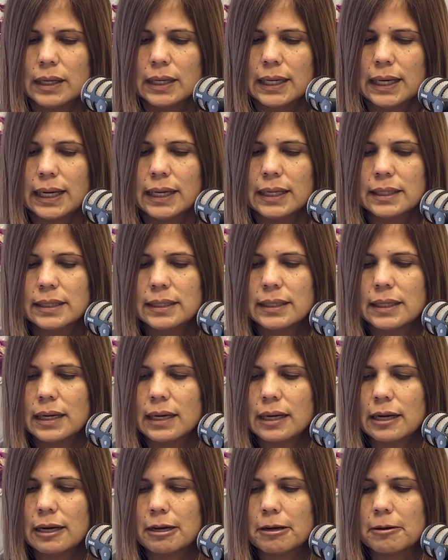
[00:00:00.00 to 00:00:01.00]
And
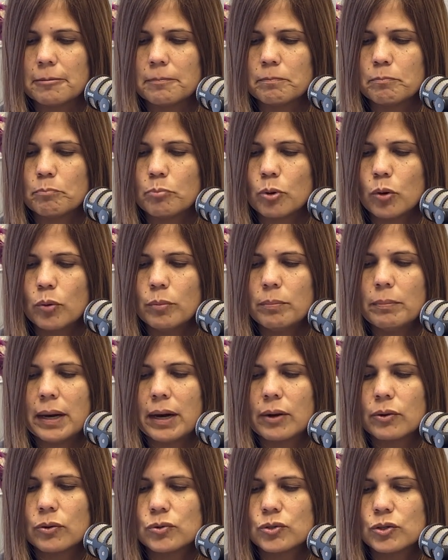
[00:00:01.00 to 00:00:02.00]
bone
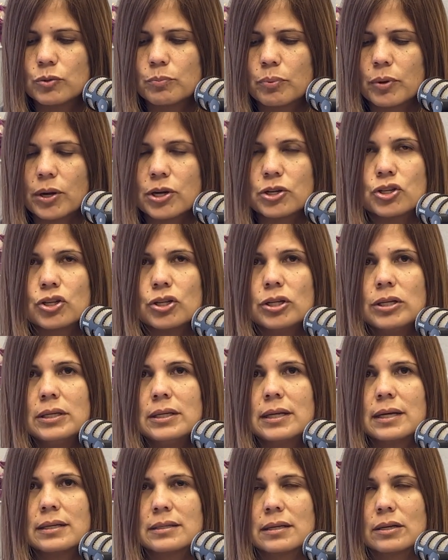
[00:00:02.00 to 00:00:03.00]
marrow suppression,
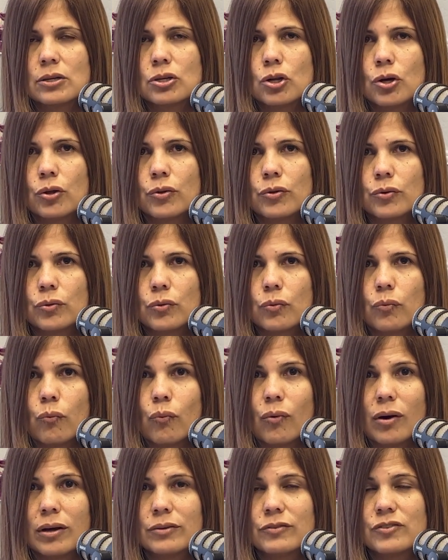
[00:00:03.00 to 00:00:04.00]
that's another
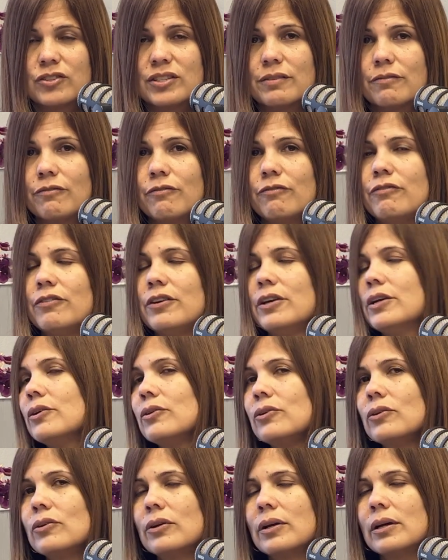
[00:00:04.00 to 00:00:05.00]
one of
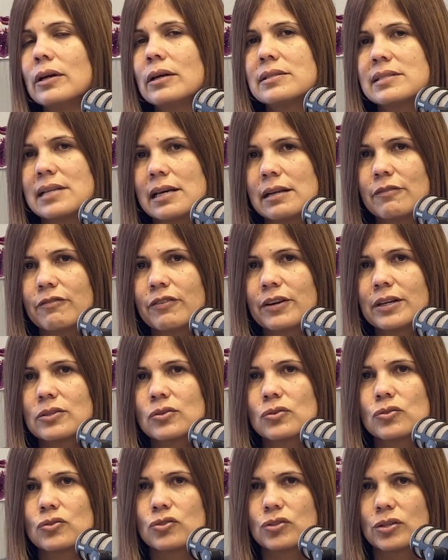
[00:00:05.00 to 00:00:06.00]
severe side effects
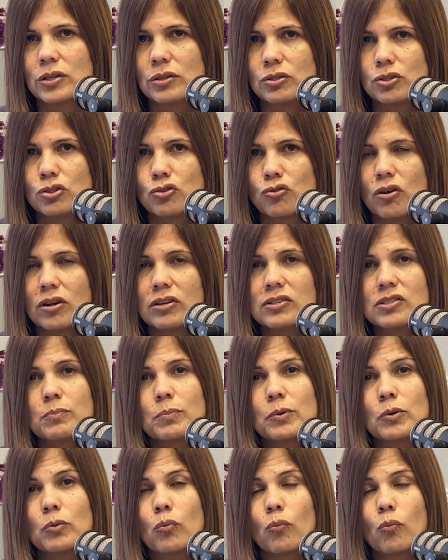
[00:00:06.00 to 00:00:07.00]
of certain drugs,
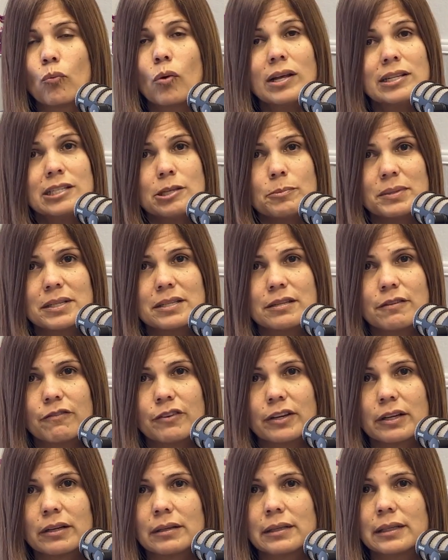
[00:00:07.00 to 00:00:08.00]
but one
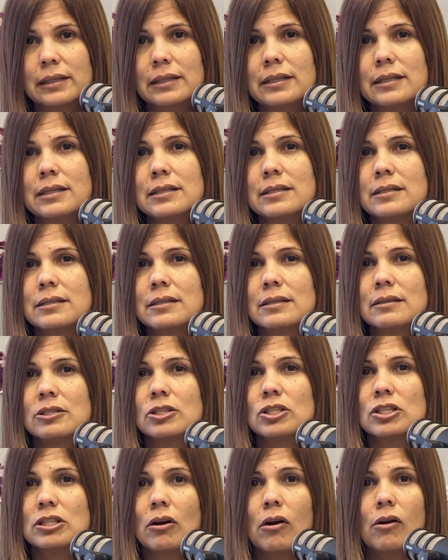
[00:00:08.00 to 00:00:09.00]
specifically is the
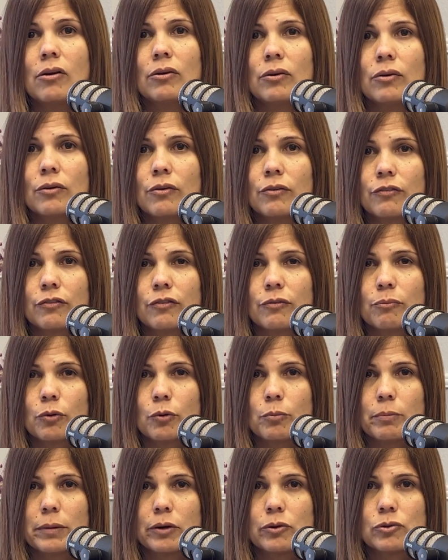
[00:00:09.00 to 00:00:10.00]
star of
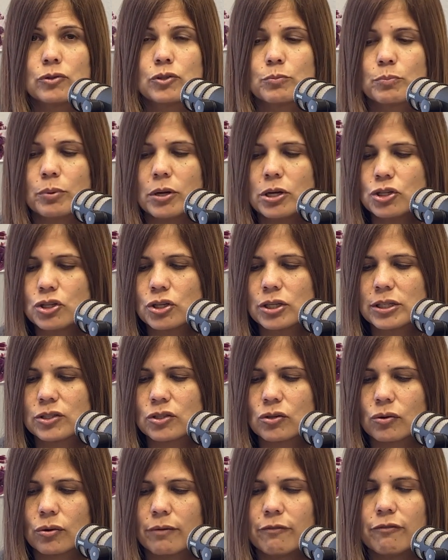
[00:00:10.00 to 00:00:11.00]
bone marrow suppression is
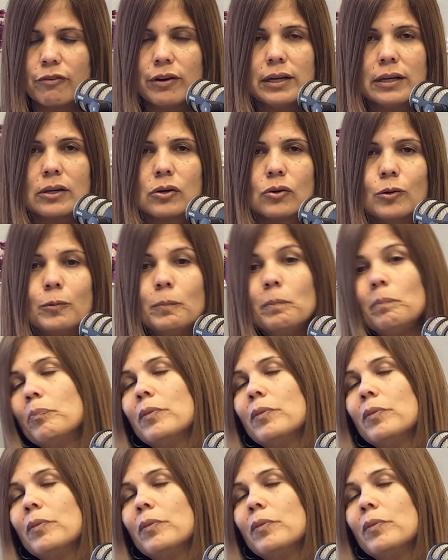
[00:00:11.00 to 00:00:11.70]
chloramphenicol.